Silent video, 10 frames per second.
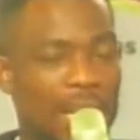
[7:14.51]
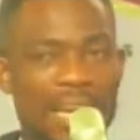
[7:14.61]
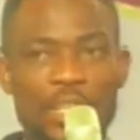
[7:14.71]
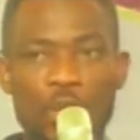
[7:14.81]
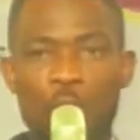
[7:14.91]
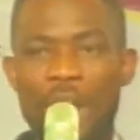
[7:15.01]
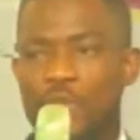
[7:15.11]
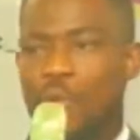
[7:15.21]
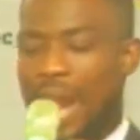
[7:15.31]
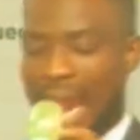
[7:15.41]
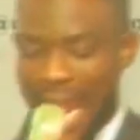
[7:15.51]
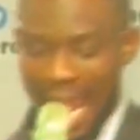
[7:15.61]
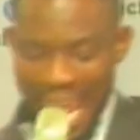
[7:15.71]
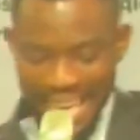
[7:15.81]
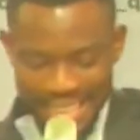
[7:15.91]
So when you
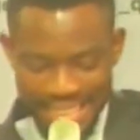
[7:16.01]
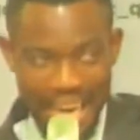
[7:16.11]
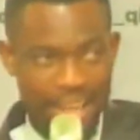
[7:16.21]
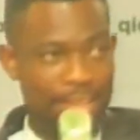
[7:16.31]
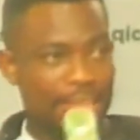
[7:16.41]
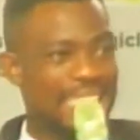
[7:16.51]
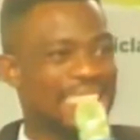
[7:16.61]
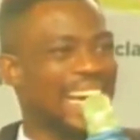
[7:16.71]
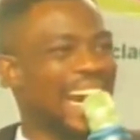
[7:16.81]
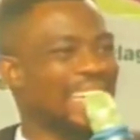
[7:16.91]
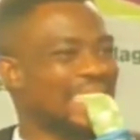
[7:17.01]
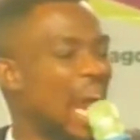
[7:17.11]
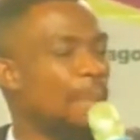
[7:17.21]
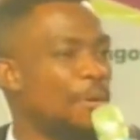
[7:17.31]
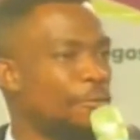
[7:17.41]
enter this
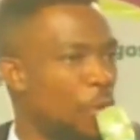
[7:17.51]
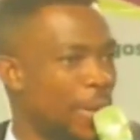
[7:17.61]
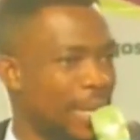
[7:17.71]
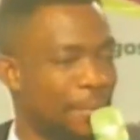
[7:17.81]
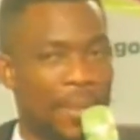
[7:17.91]
type of knowing,